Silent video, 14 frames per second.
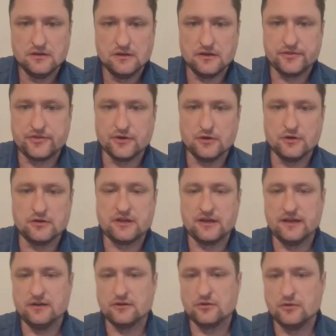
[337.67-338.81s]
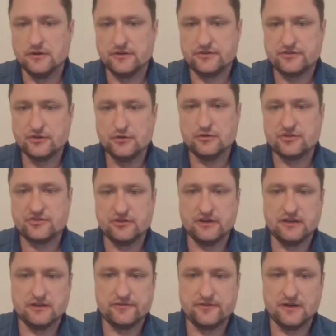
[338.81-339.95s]
A third category,
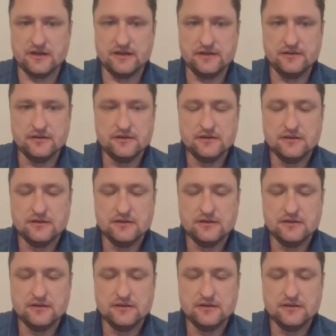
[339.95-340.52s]
pseudostratified.